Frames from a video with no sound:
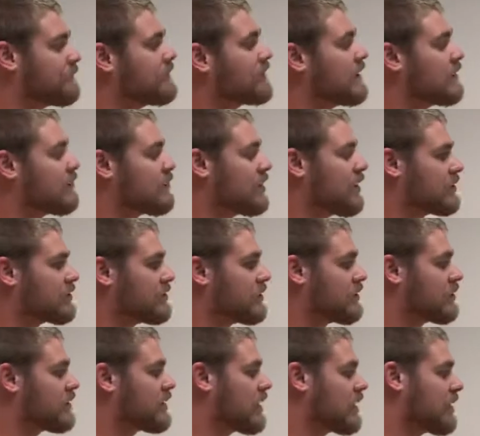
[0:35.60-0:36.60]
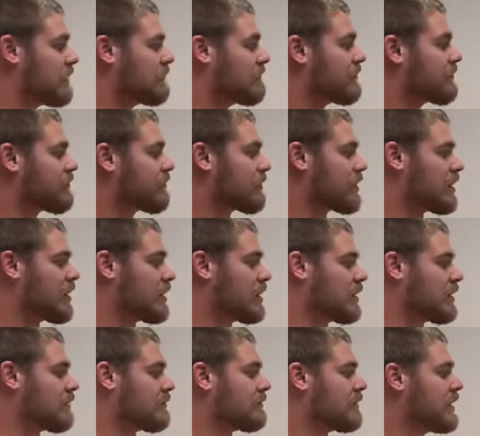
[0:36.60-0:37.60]
It will also come
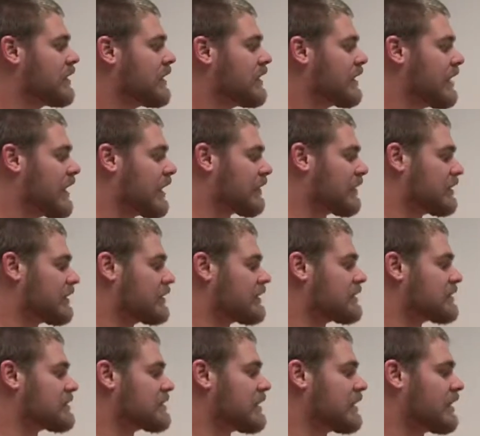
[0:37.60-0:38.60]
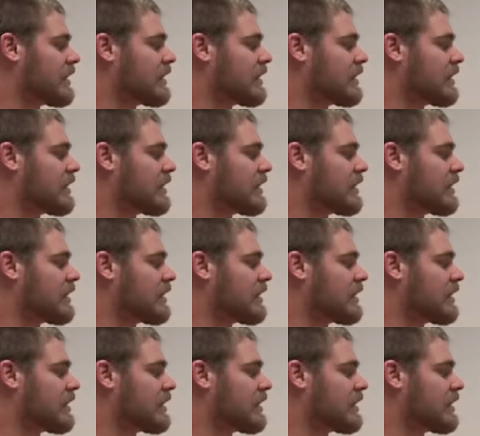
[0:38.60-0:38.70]
from areas